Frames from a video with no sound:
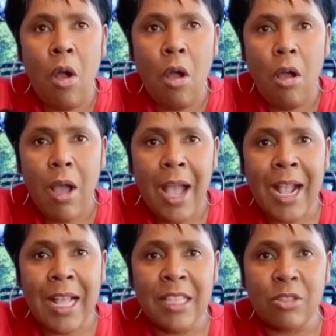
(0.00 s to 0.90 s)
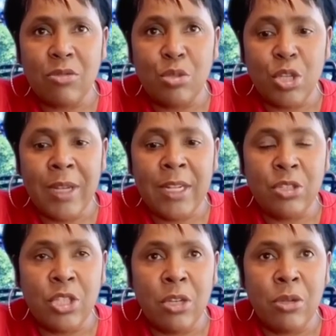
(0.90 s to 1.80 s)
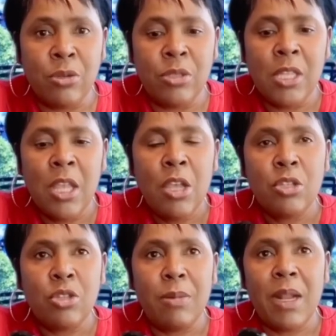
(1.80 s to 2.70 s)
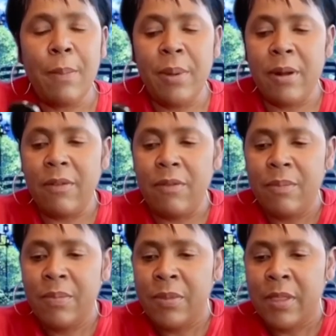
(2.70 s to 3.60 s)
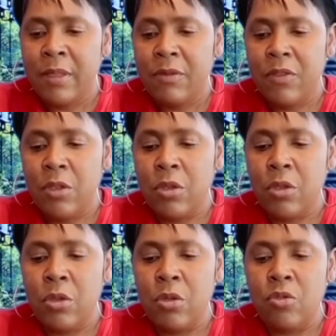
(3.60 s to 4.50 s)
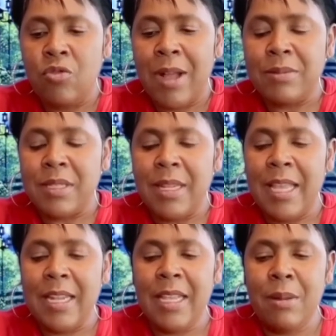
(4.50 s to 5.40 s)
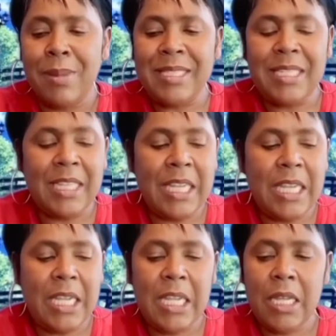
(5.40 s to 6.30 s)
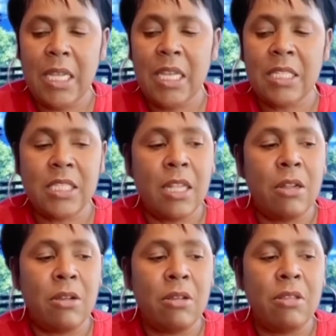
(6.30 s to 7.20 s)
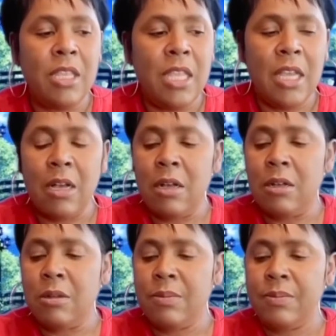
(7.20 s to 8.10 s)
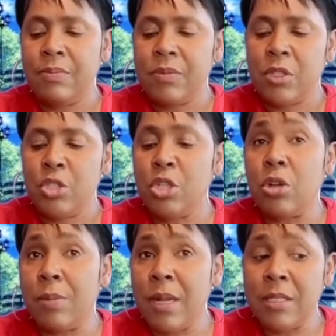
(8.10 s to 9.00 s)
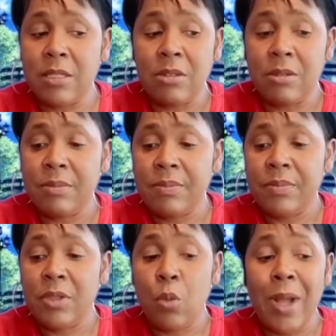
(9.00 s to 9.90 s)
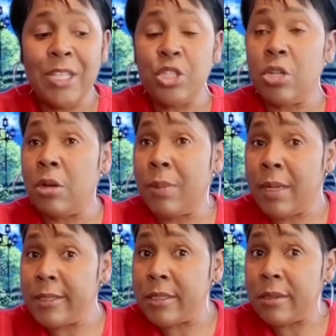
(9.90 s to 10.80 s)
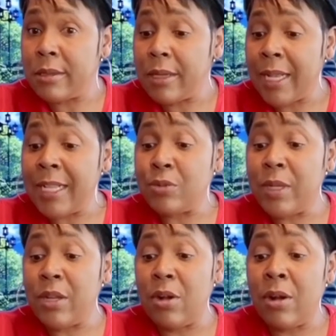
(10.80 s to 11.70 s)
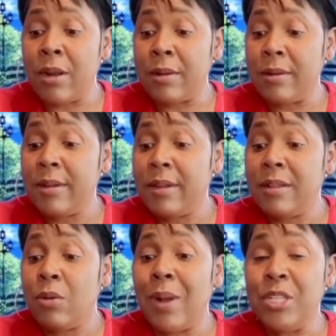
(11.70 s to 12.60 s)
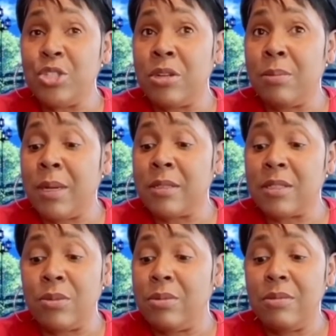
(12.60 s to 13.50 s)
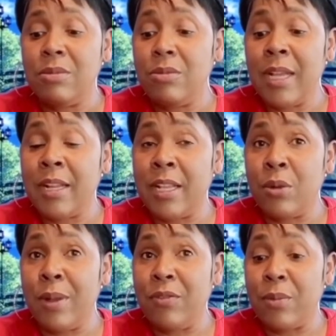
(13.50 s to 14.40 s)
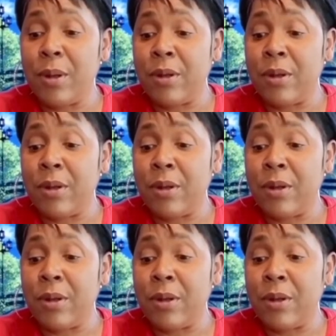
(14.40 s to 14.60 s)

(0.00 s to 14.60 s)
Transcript: I got this from Trader Joe's. So I'm going to put a few drops of that in my tea instead of the sugar monster, the white sugar monster. I guess we could call her the white sugar monster. Got to get away from her.